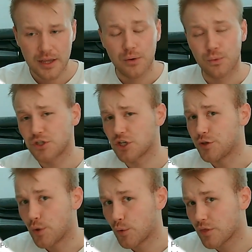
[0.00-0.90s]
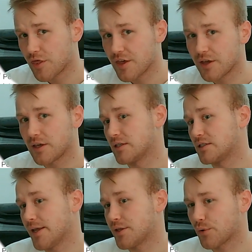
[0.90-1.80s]
which I don't think
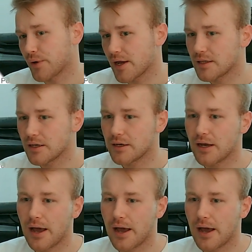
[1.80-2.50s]
is that great.